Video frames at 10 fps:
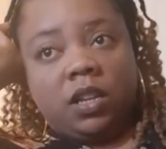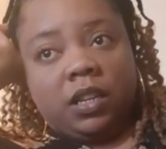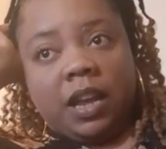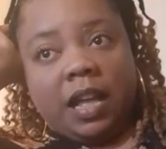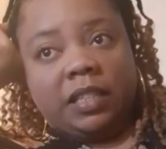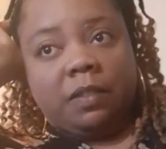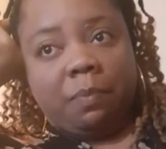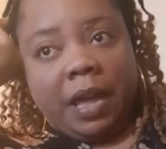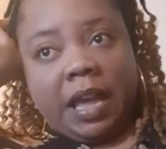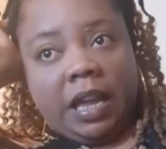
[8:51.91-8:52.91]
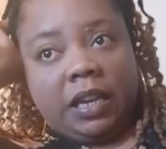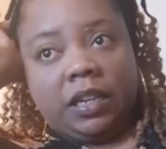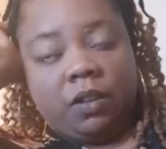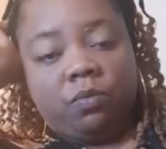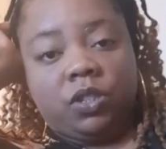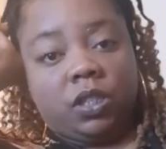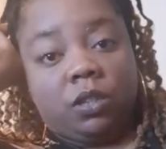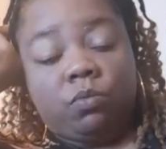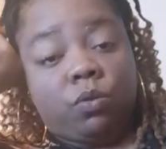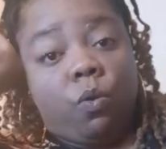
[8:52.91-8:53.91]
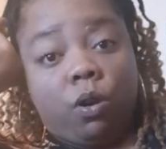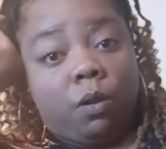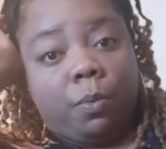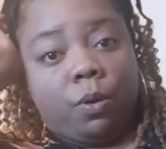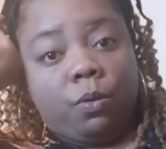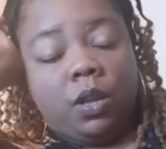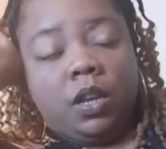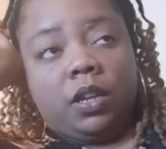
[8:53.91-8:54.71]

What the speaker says: lots of pain. It was horrible.